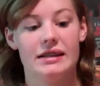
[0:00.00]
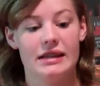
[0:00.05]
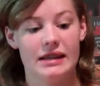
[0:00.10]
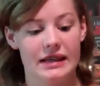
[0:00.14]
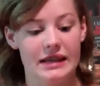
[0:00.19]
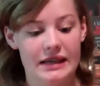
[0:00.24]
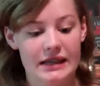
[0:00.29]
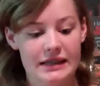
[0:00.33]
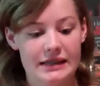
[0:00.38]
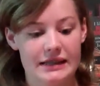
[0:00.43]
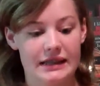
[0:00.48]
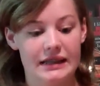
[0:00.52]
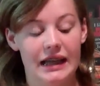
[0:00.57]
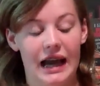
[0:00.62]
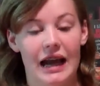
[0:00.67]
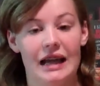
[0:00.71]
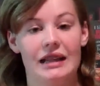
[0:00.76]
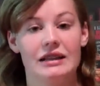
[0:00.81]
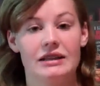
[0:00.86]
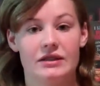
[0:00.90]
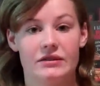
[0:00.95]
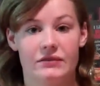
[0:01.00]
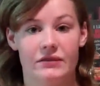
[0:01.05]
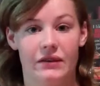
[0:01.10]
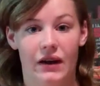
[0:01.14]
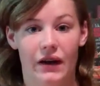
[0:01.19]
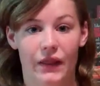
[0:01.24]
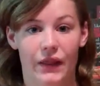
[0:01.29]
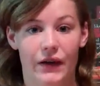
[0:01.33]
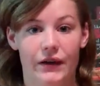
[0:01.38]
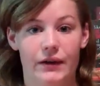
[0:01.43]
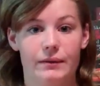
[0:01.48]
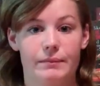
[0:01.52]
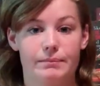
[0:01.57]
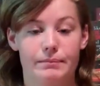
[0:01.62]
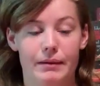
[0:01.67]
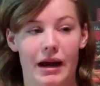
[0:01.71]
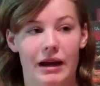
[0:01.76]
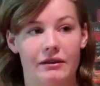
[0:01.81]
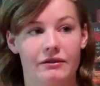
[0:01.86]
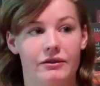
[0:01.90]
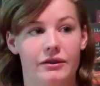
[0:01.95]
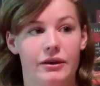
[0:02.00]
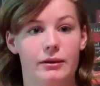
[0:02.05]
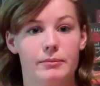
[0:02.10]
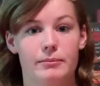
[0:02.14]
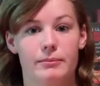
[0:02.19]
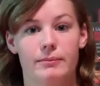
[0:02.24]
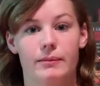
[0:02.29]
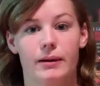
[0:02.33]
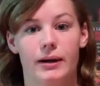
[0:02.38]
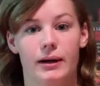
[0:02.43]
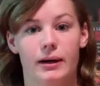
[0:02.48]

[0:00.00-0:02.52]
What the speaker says: He is Lila's father, back from